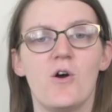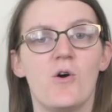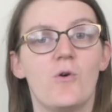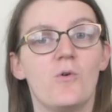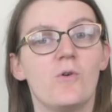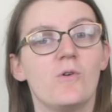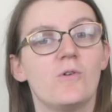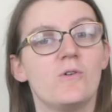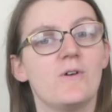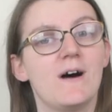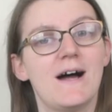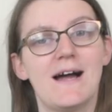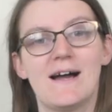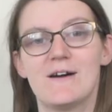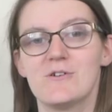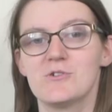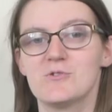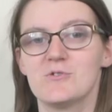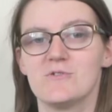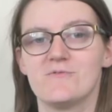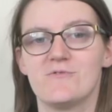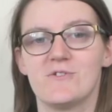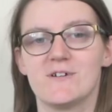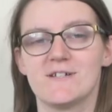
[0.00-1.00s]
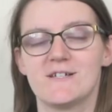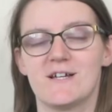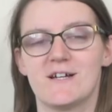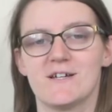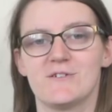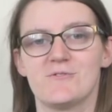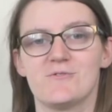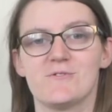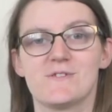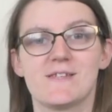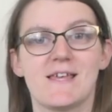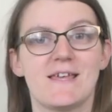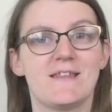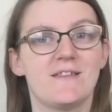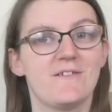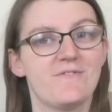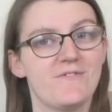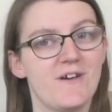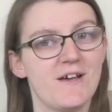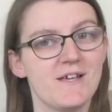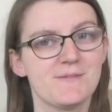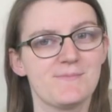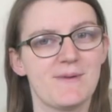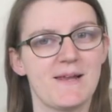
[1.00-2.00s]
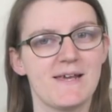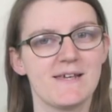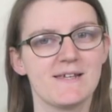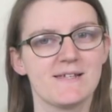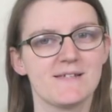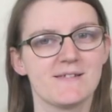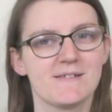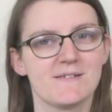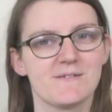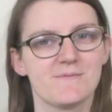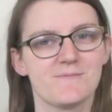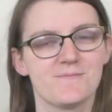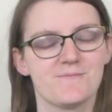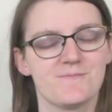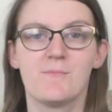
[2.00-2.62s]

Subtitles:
or how to avoid idols in the first place.